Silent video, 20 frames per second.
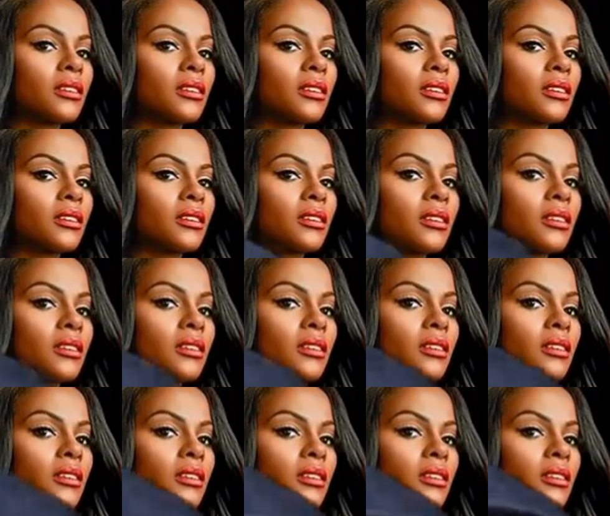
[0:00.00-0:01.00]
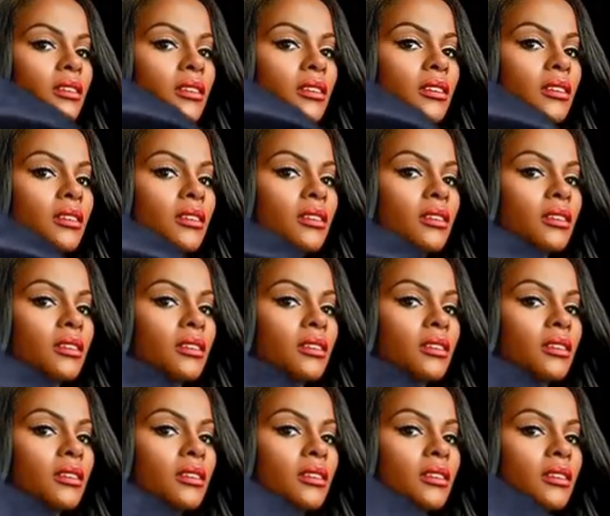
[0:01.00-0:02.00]

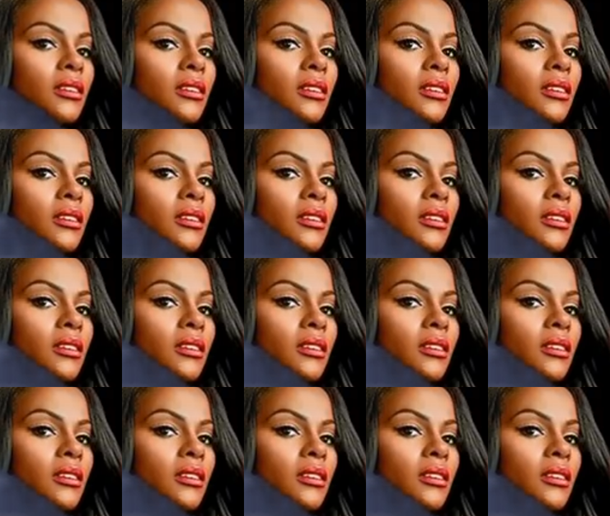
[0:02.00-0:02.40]
(not speaking)